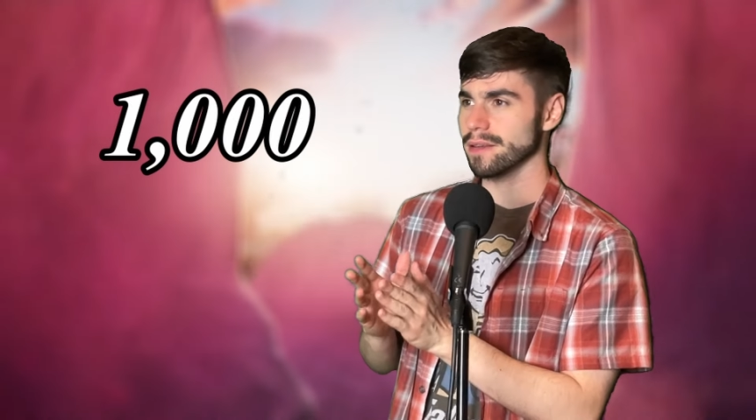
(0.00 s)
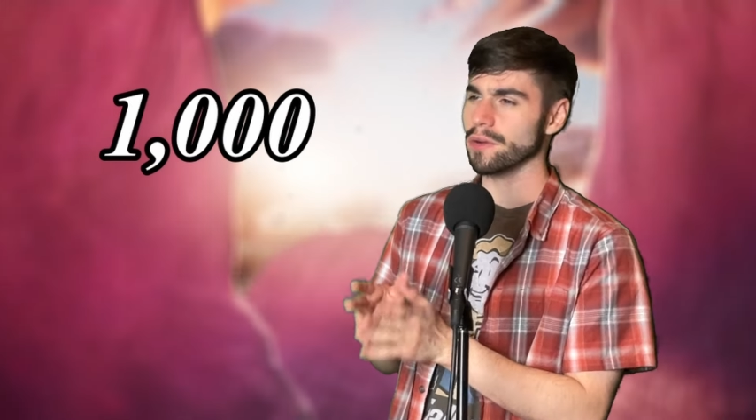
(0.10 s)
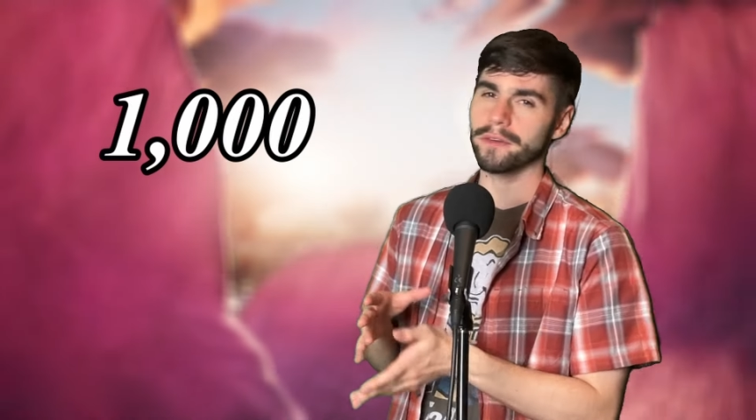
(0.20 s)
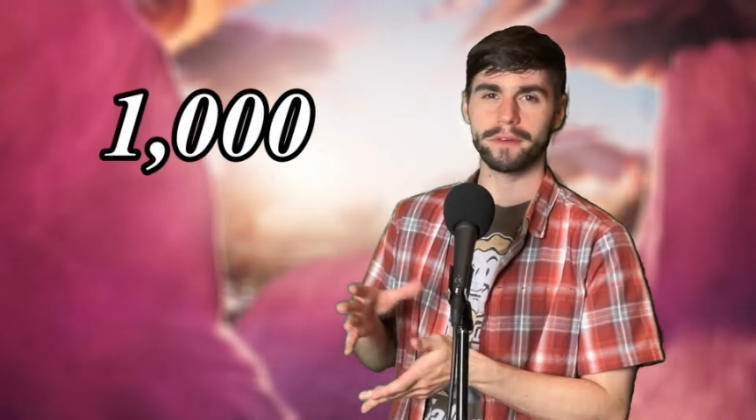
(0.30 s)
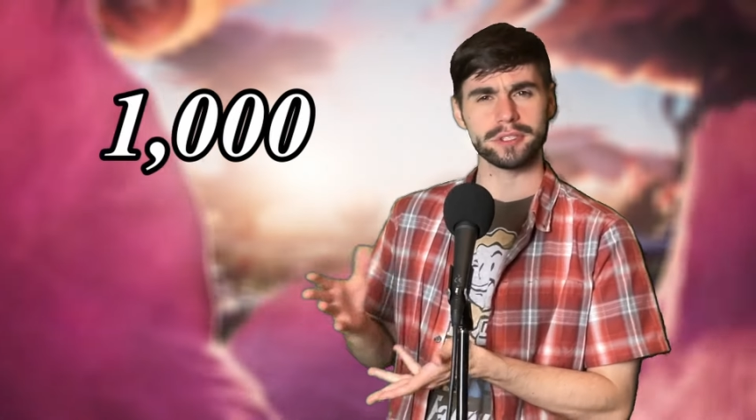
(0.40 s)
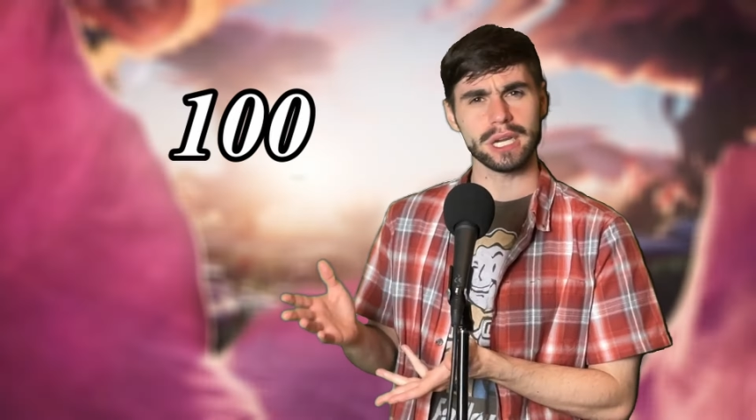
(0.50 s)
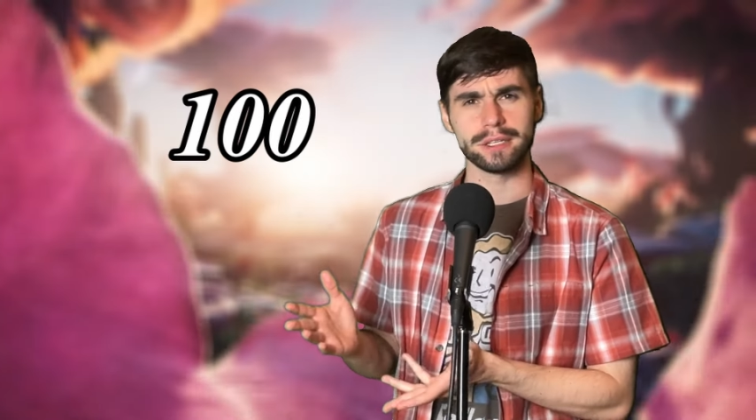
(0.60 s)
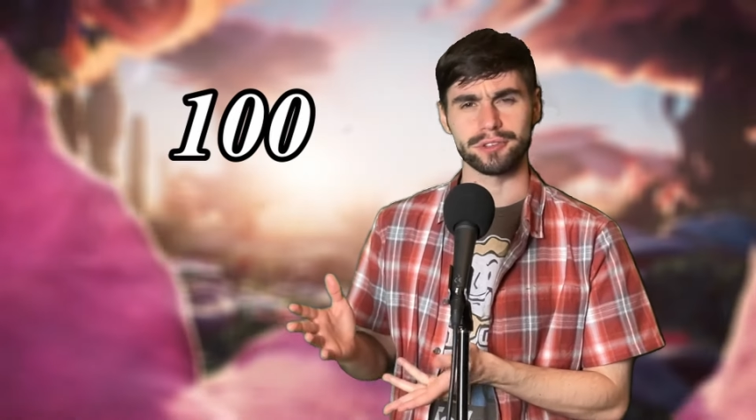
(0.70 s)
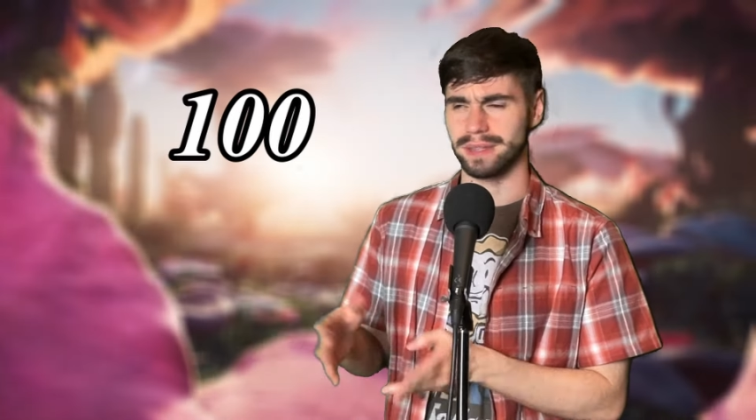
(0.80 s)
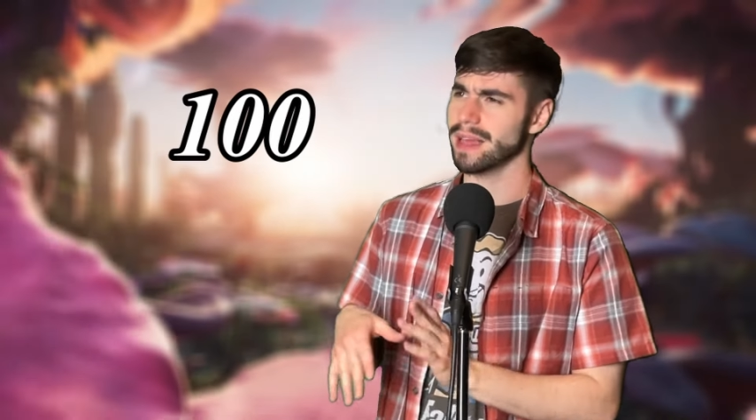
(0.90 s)
or first one
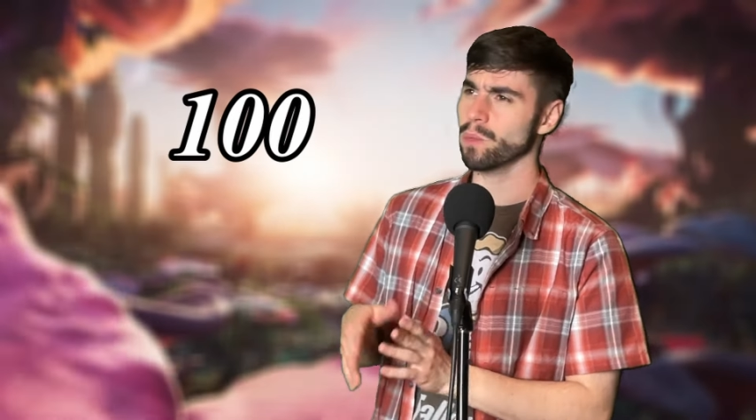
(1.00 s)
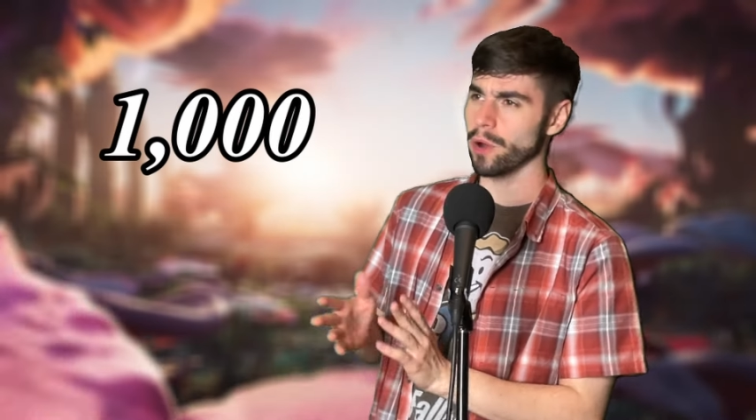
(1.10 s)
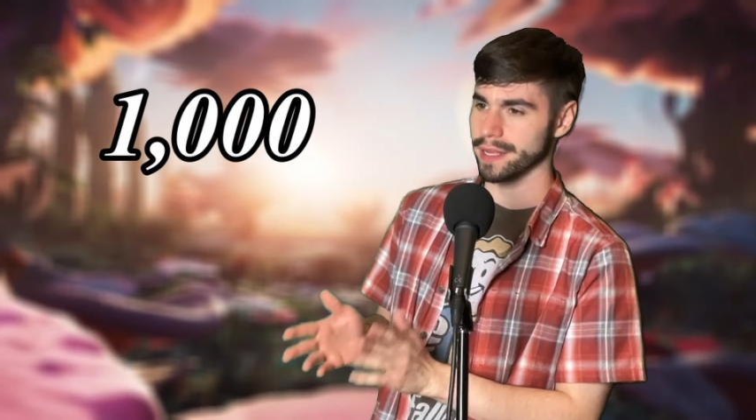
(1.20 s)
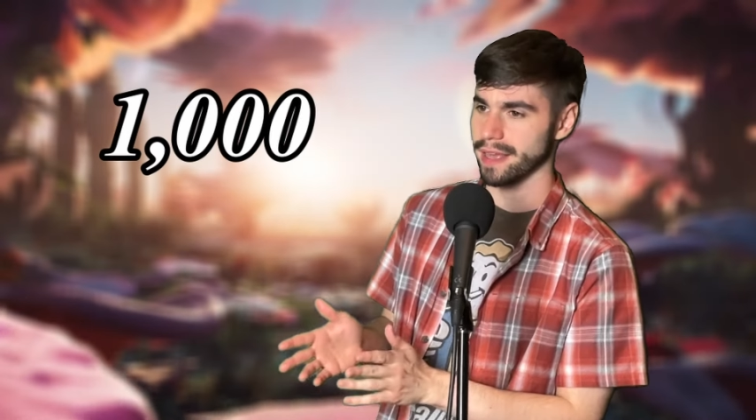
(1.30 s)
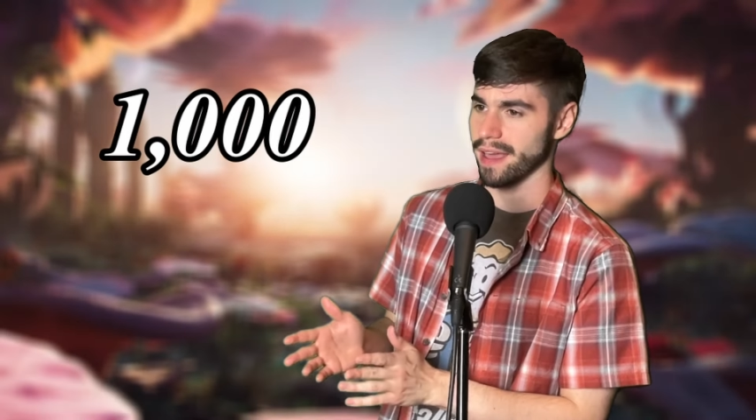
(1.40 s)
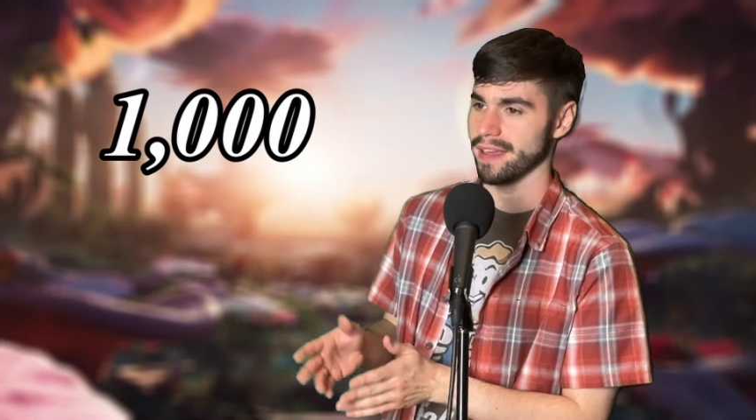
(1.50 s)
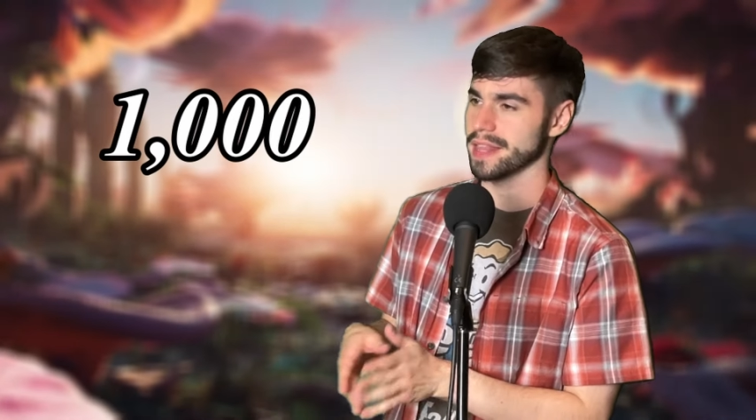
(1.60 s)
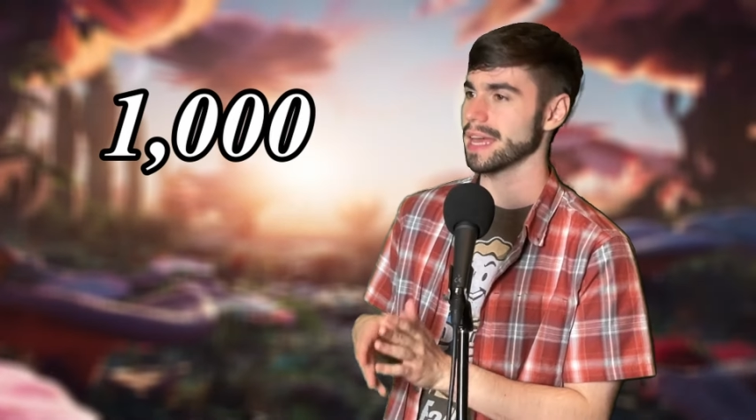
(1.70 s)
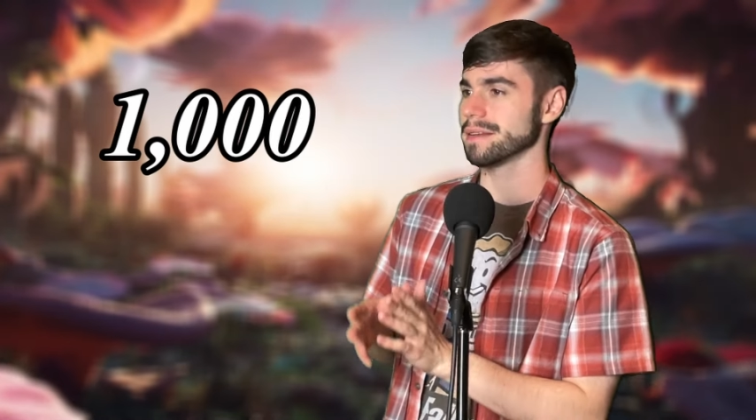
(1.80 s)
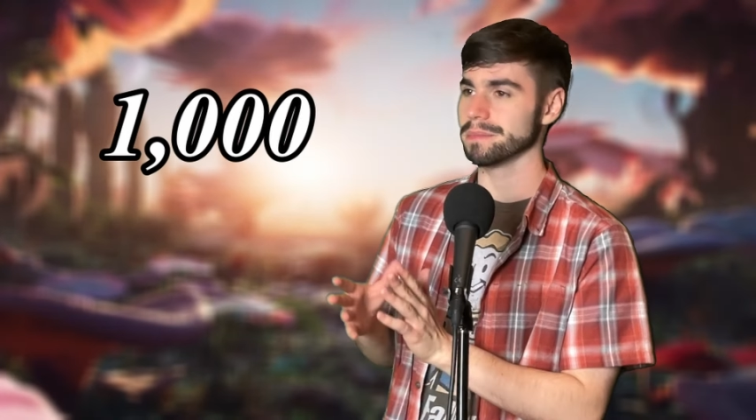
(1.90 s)
hundred, then one K,
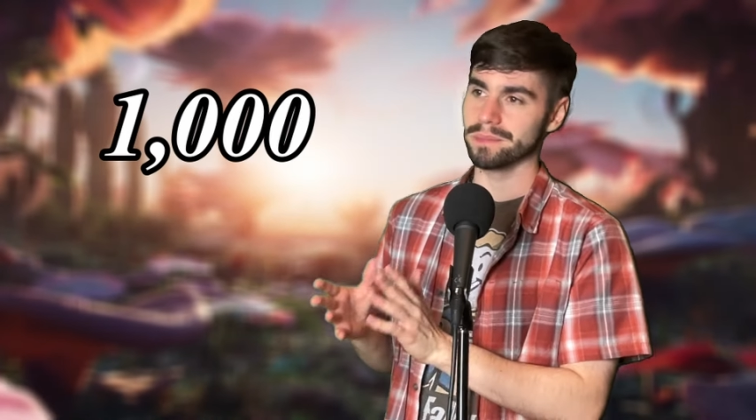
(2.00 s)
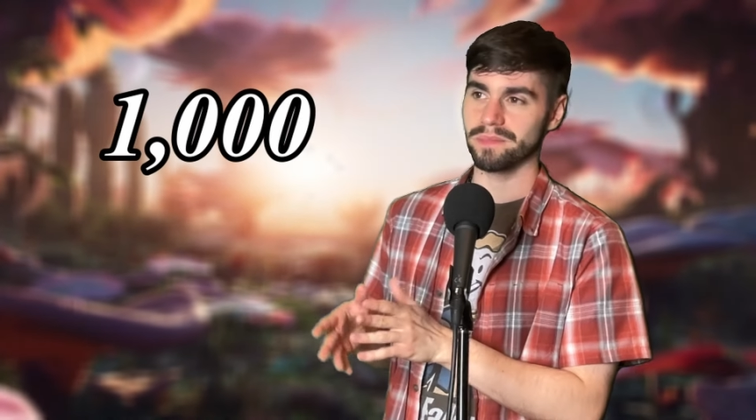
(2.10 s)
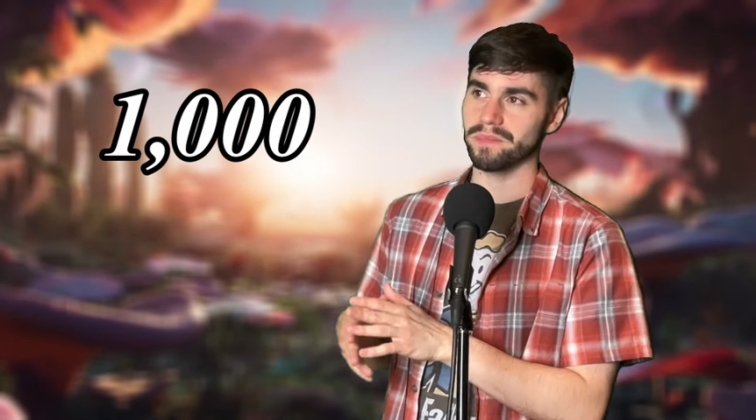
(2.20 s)
then